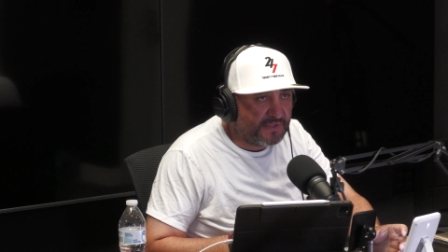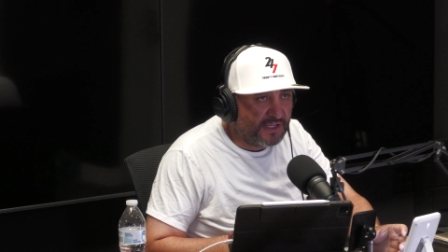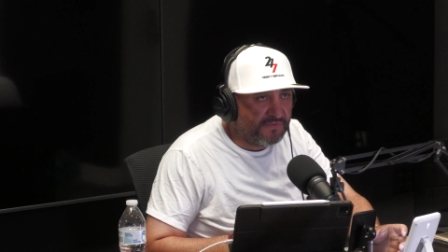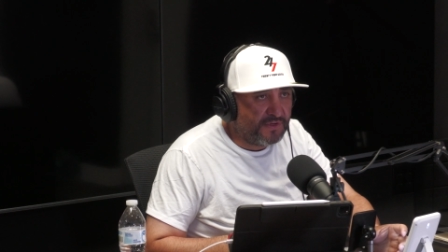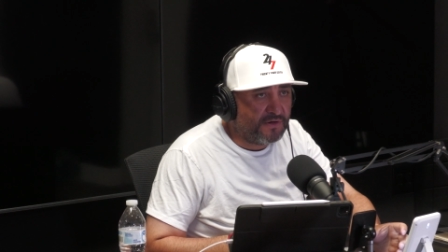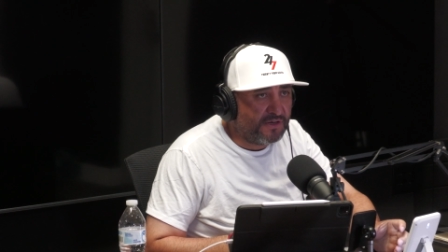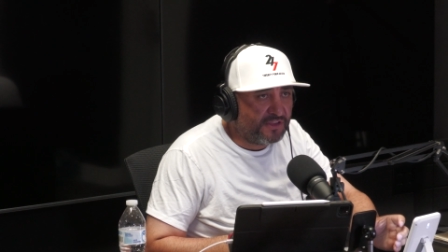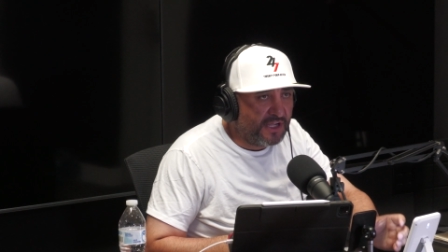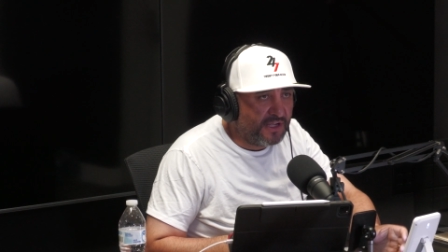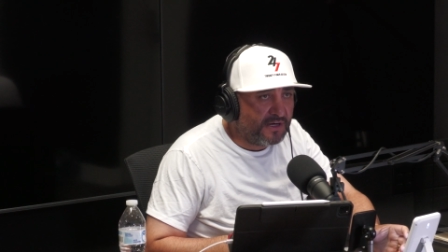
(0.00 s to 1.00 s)
If you're going to
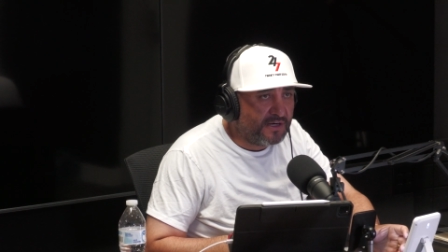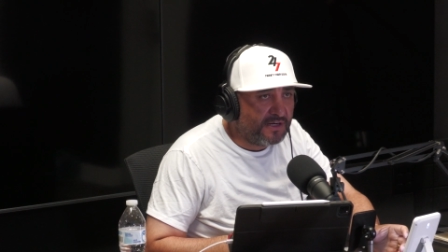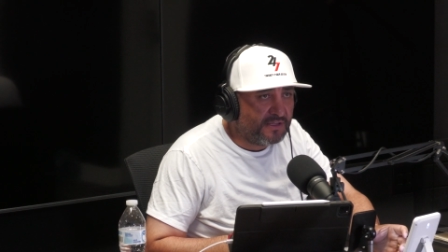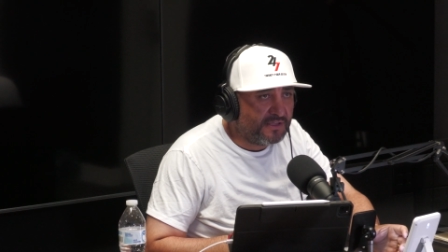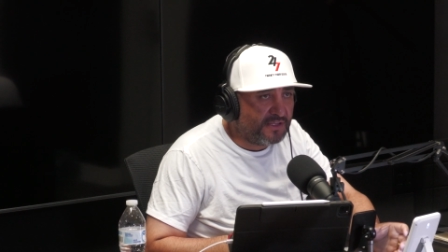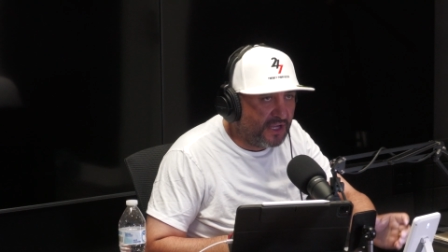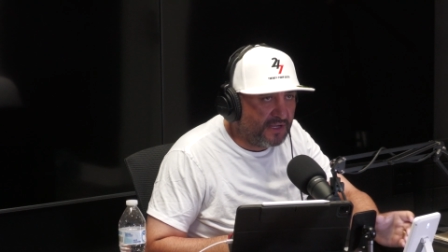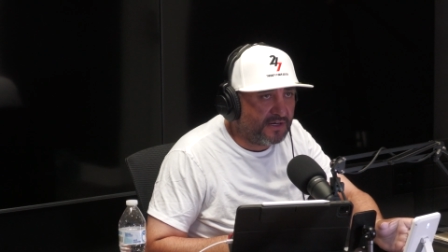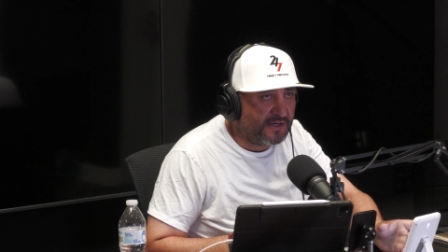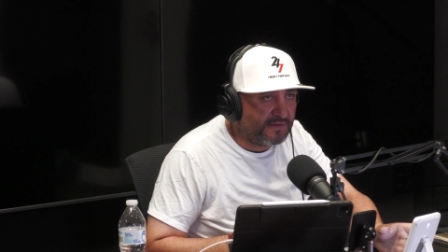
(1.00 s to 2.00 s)
take her, take
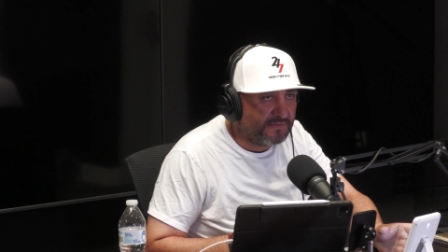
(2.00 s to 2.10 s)
her.